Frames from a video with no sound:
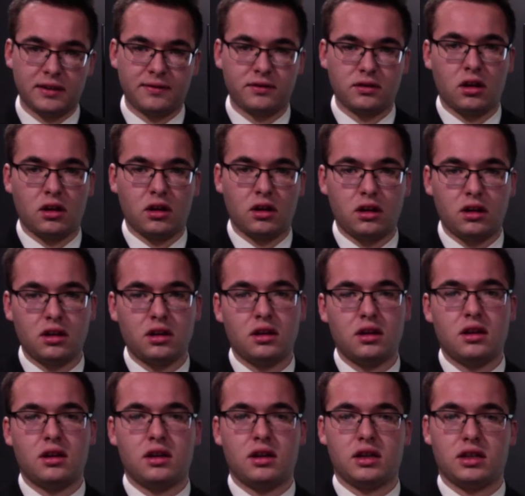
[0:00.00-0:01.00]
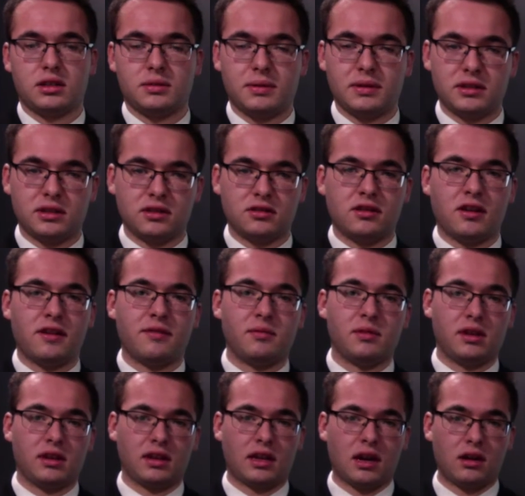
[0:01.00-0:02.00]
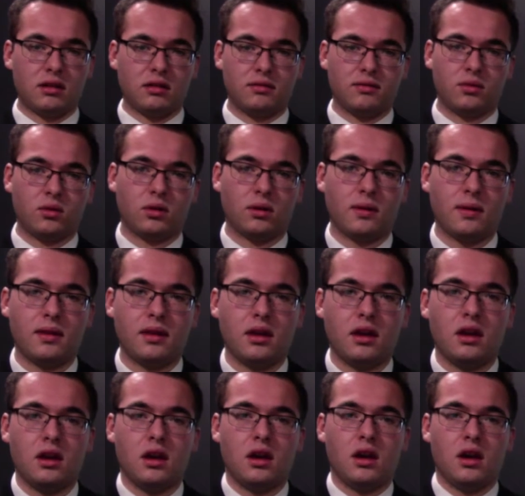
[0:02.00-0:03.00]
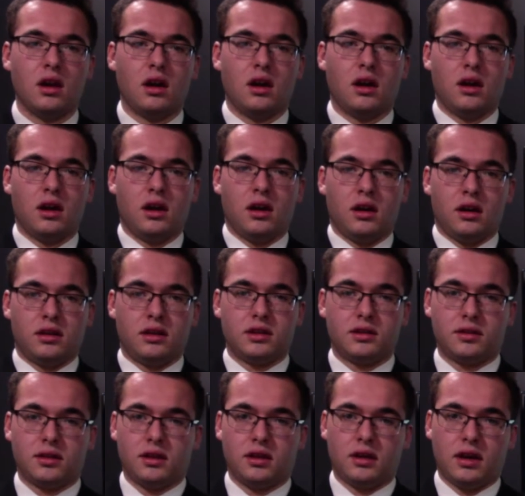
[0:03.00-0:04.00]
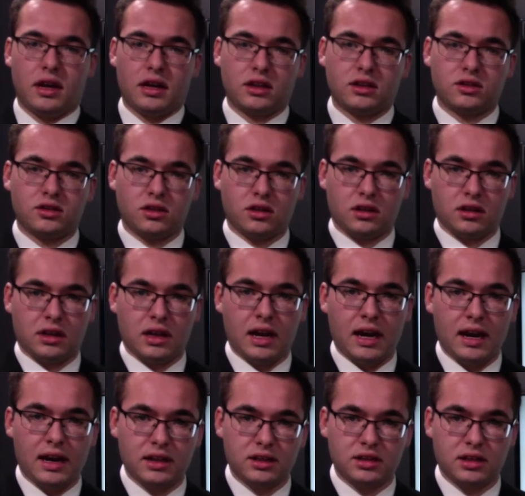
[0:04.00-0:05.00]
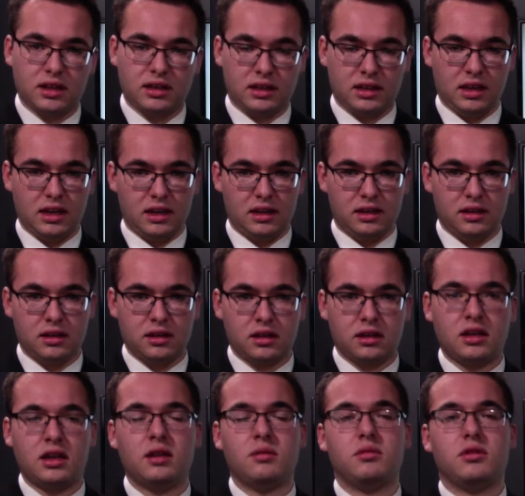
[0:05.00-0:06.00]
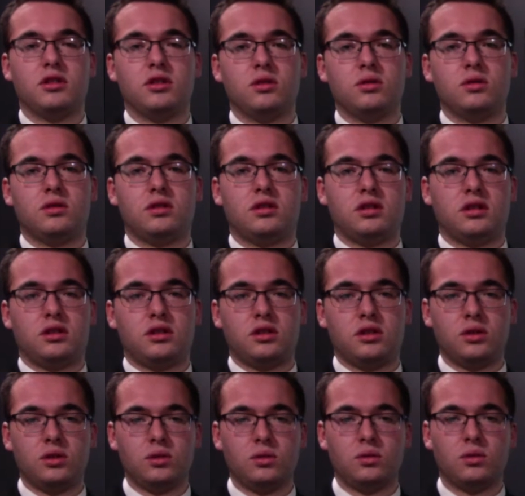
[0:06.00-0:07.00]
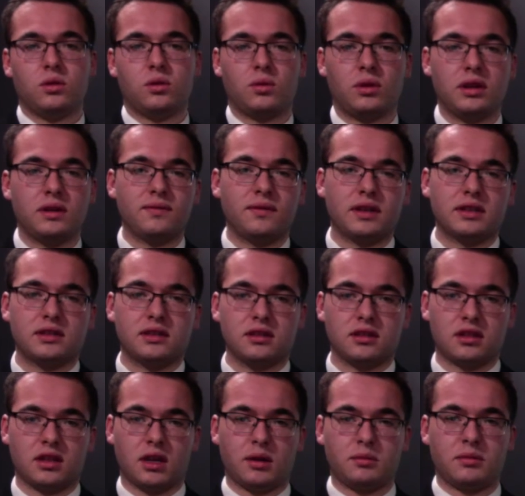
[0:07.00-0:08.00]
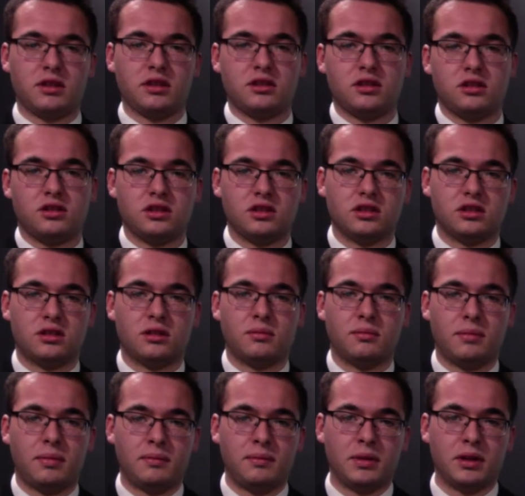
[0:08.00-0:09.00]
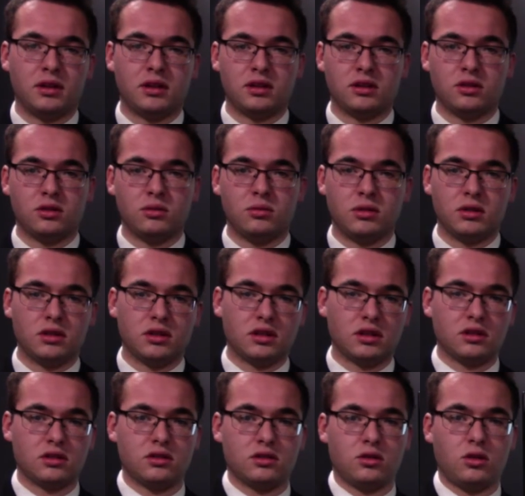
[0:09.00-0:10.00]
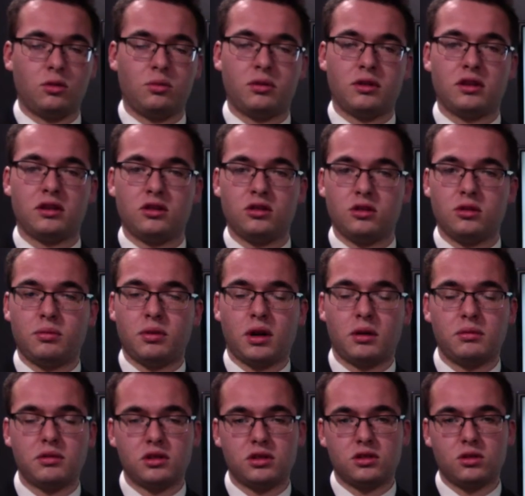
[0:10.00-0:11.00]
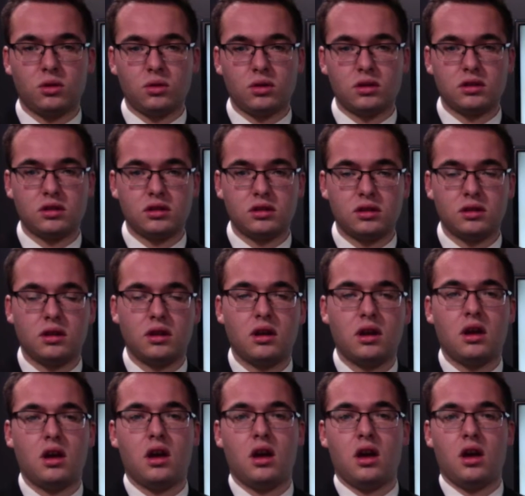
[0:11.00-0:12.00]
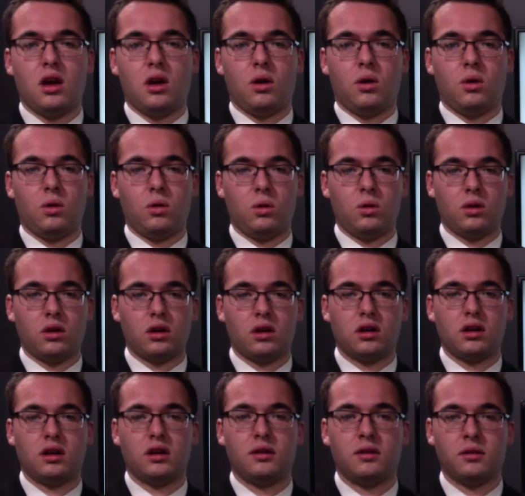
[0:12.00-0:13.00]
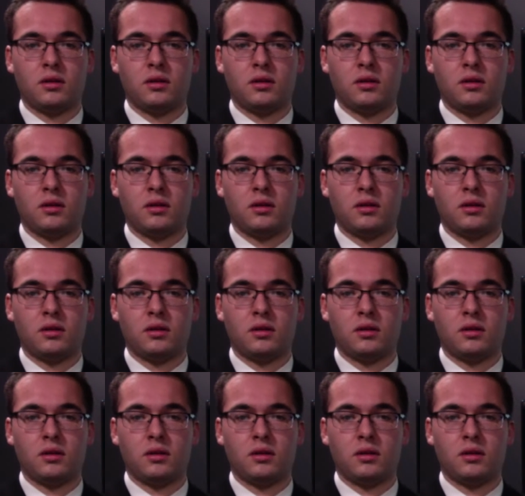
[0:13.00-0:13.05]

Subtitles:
after all expenses have been accounted for. This extra cash at the end can be used to reinvest in the company, such as building new buildings, opening new department stores, or